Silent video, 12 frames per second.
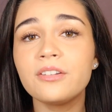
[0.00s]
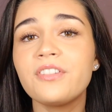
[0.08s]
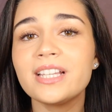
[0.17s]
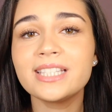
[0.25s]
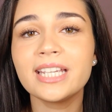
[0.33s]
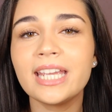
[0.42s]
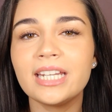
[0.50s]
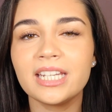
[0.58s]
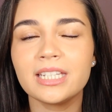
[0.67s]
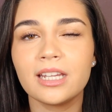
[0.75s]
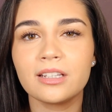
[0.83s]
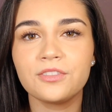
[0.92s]
investing in
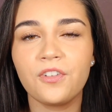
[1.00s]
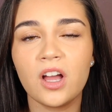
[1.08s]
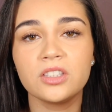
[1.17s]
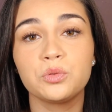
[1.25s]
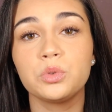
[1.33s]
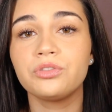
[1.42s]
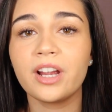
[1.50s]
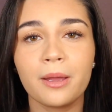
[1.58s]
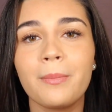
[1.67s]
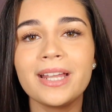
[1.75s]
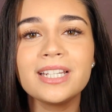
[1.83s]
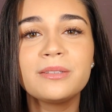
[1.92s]
index funds was
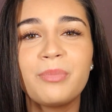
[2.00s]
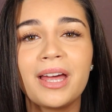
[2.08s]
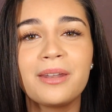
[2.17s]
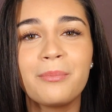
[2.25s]
recommended by the